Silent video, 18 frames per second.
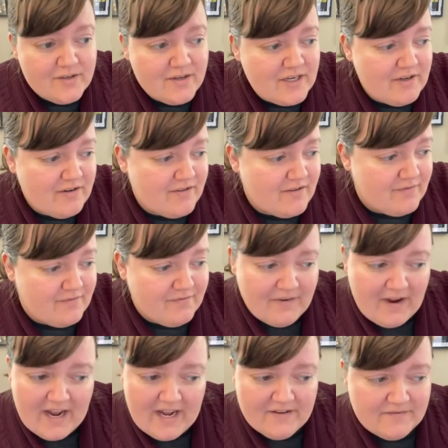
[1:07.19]
Here are the
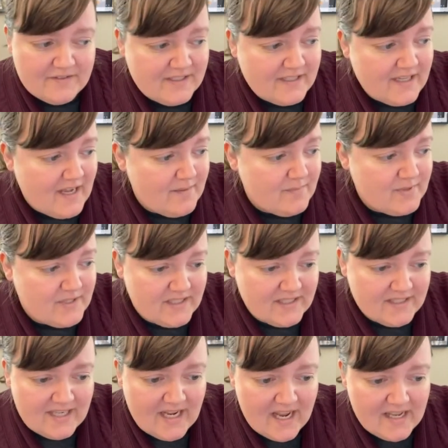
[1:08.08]
5 steps,
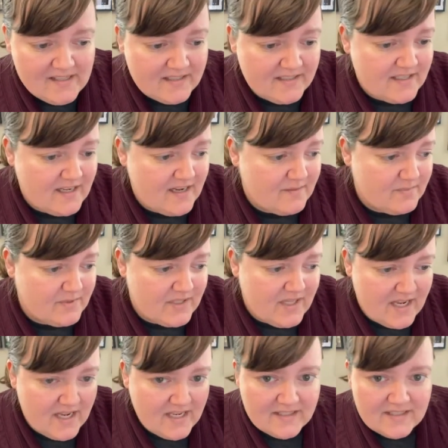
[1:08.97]
the 10 steps,
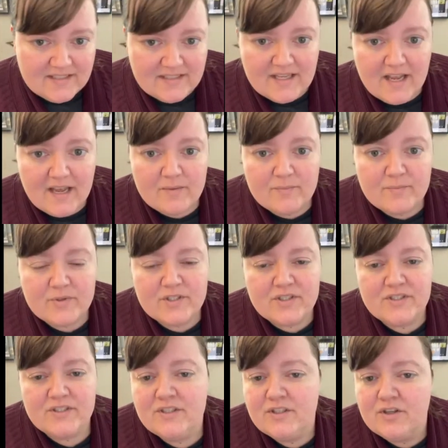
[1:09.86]
the 8
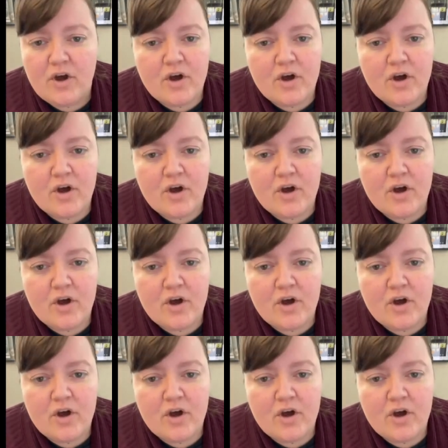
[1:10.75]
steps.